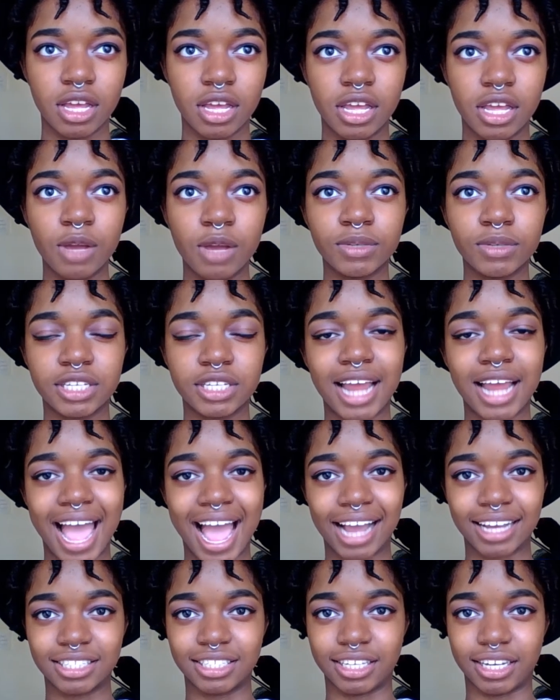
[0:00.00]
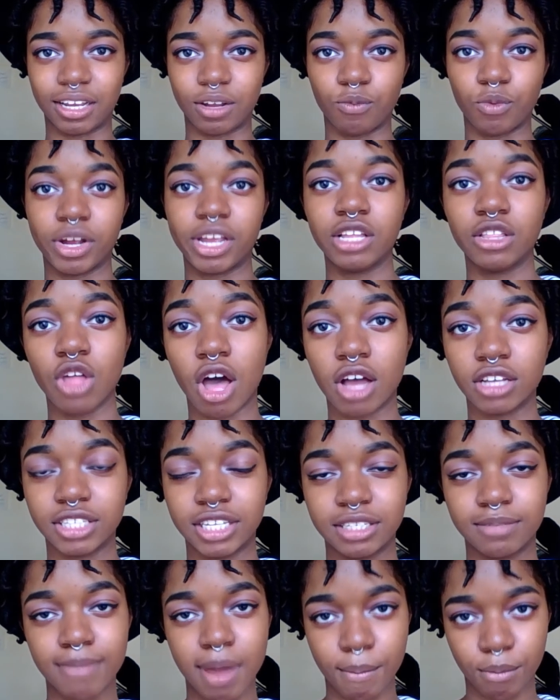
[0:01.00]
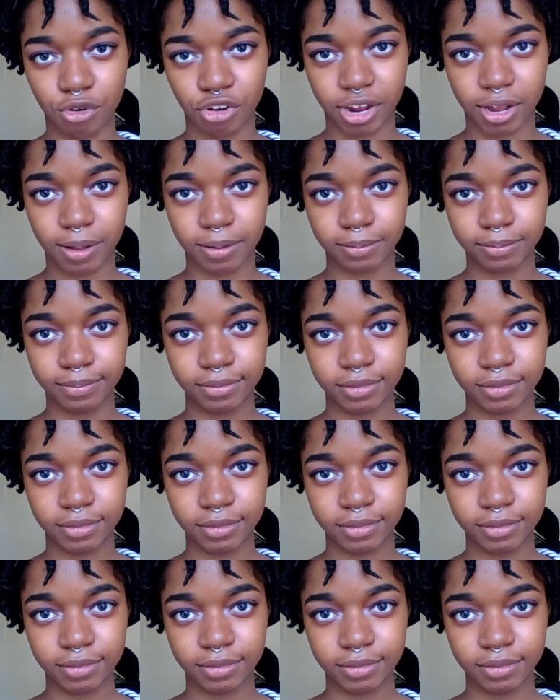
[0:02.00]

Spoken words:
he was in an accident where he lost his memory.